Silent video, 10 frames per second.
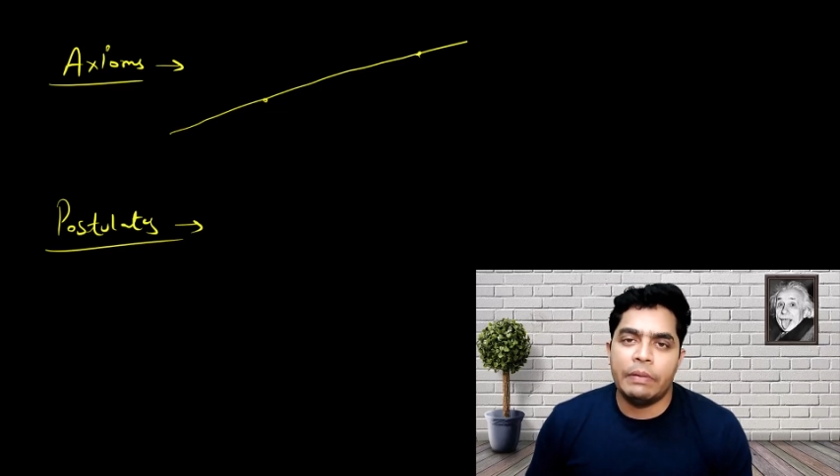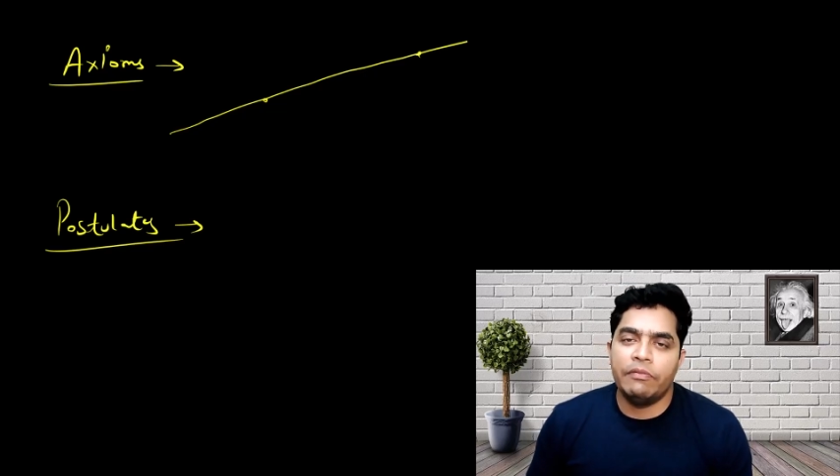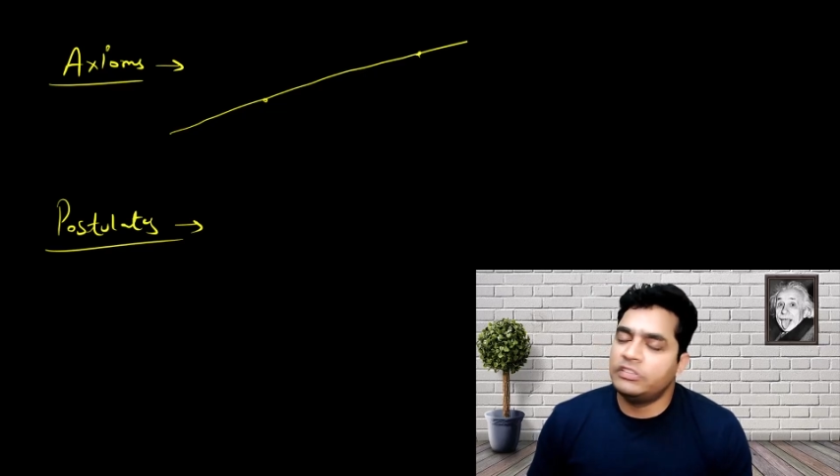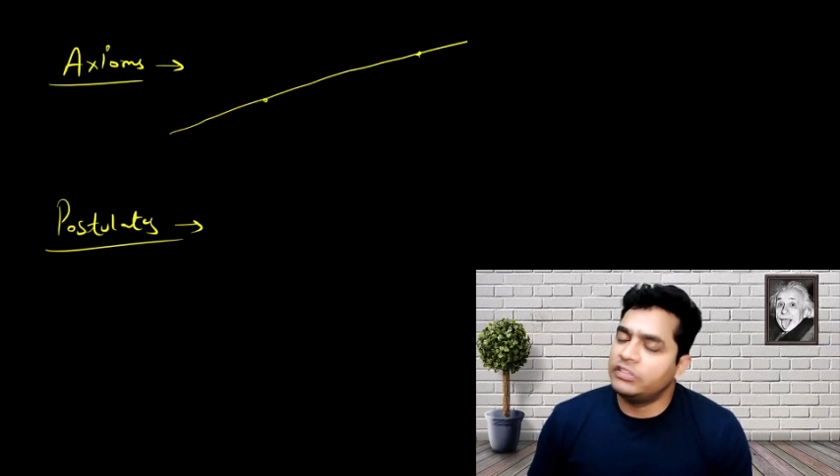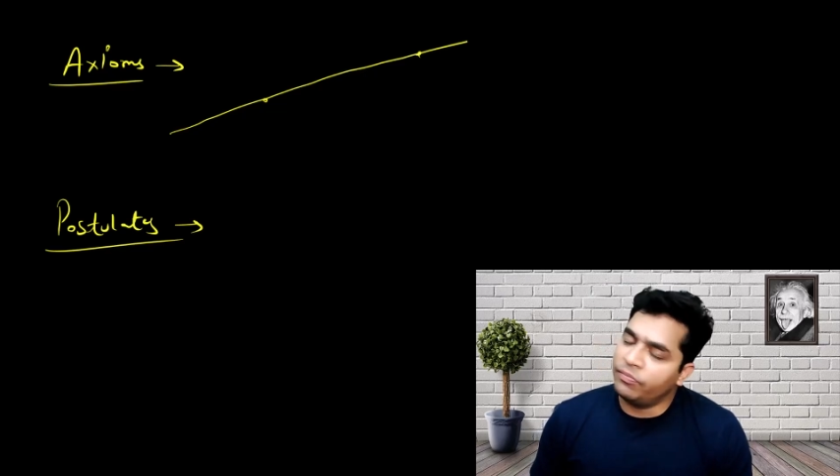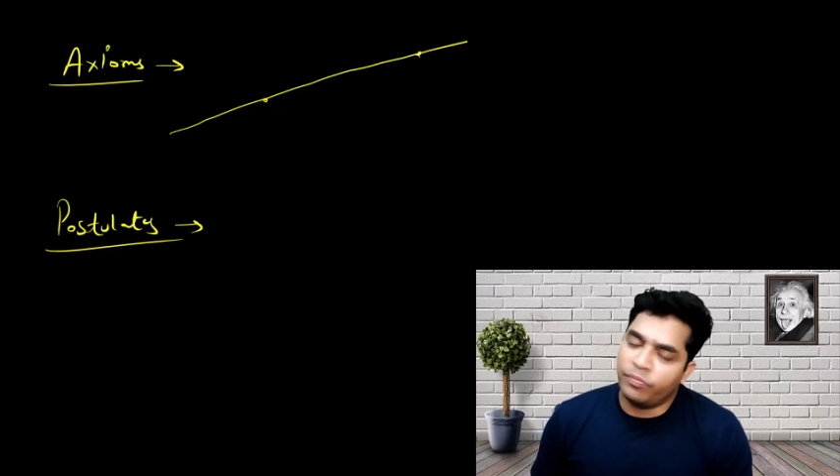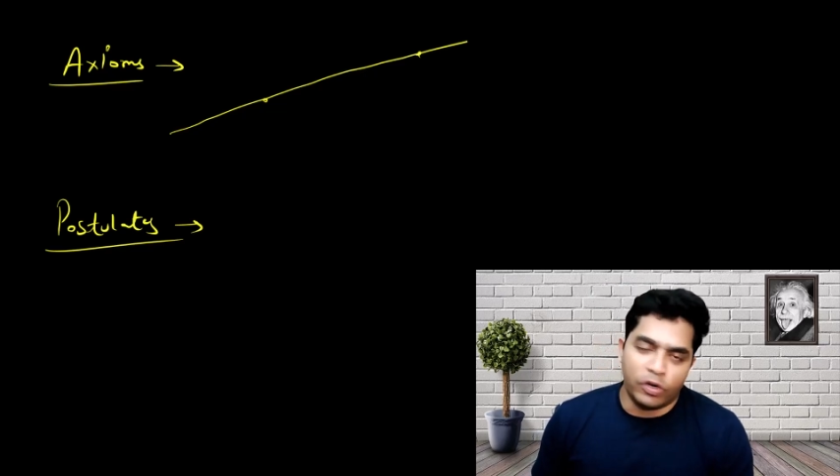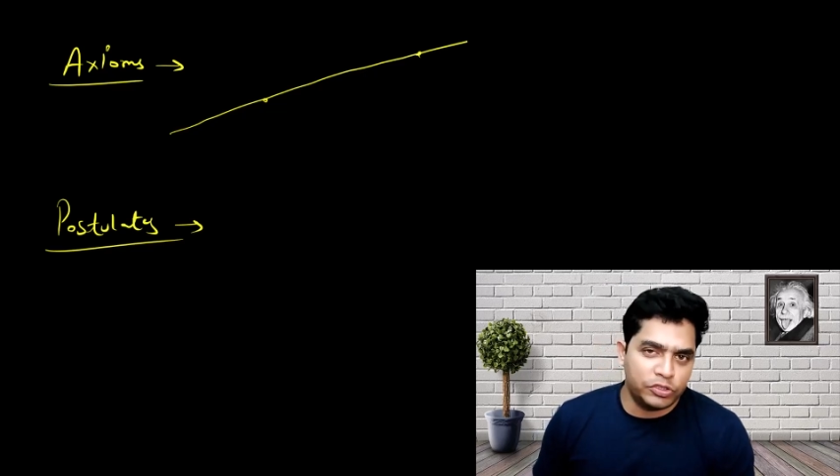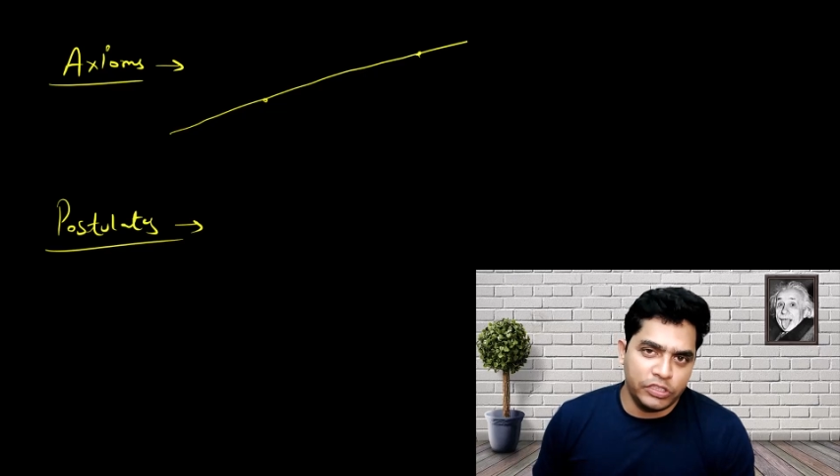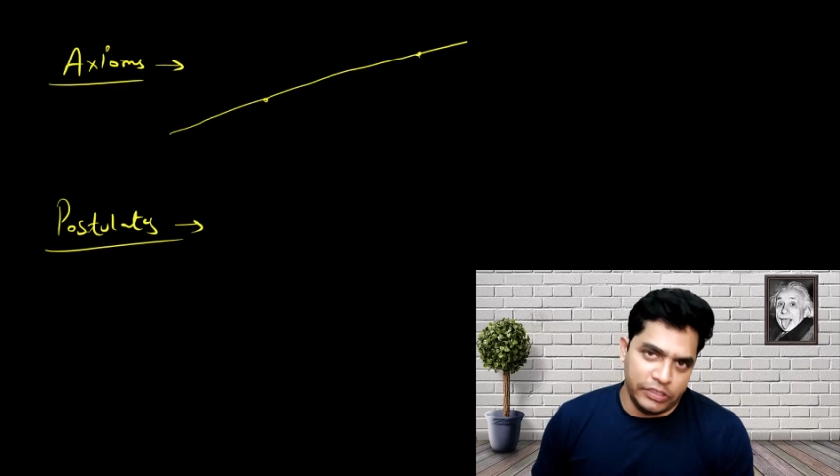up with some
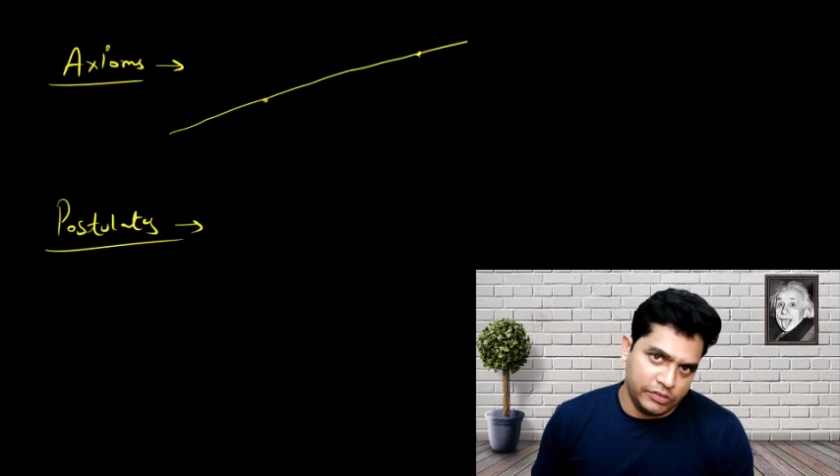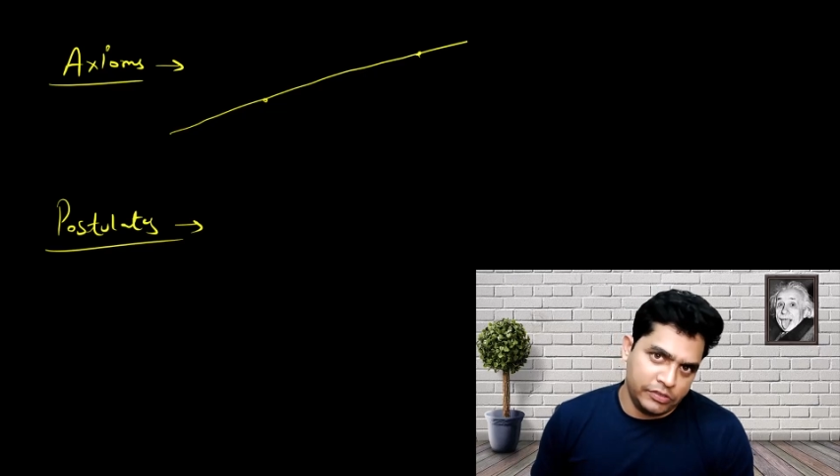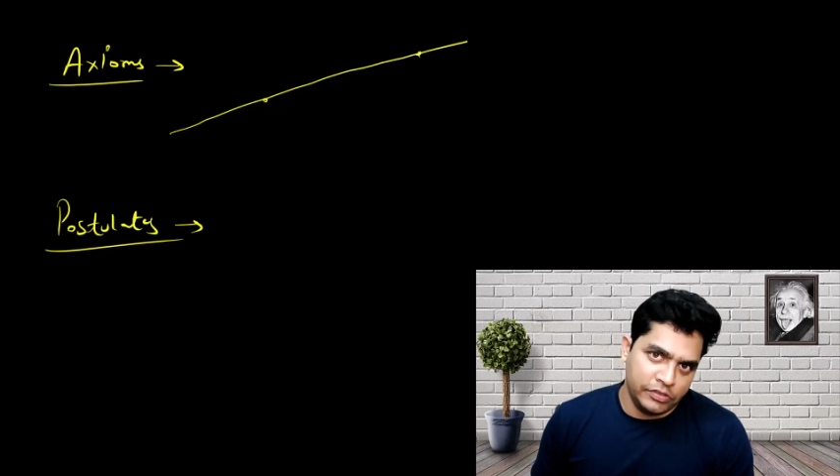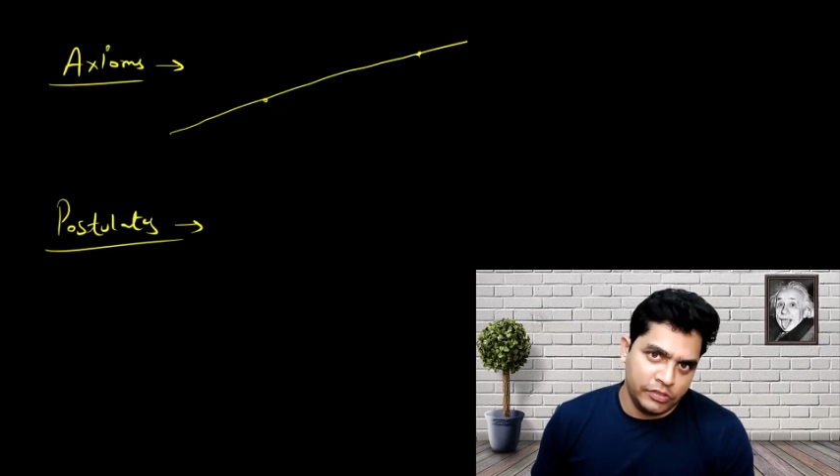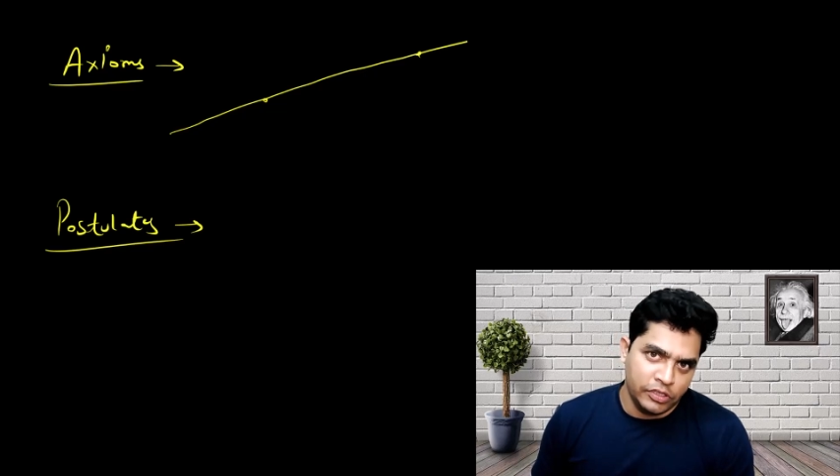postulates.